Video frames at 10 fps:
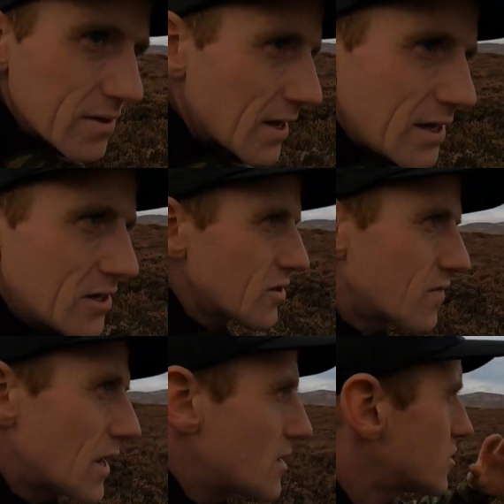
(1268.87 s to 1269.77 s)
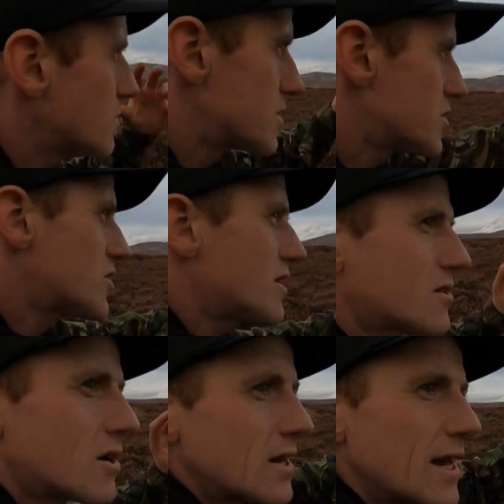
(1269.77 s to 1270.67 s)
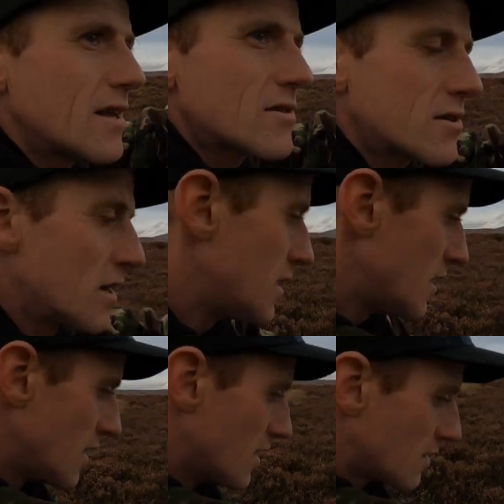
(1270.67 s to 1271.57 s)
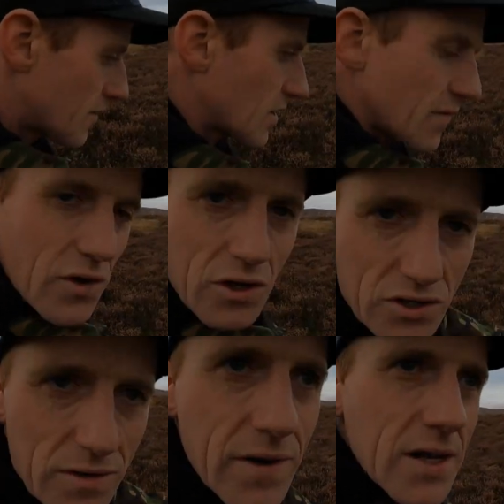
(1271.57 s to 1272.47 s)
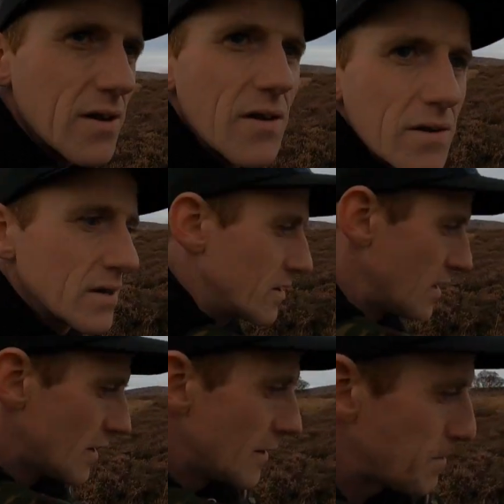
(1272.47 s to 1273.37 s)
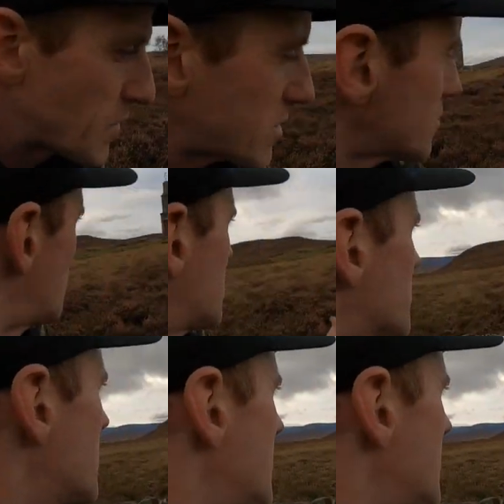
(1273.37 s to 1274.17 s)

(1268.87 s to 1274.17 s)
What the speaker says: and then each adventure we just see something else for a future video, and this is one of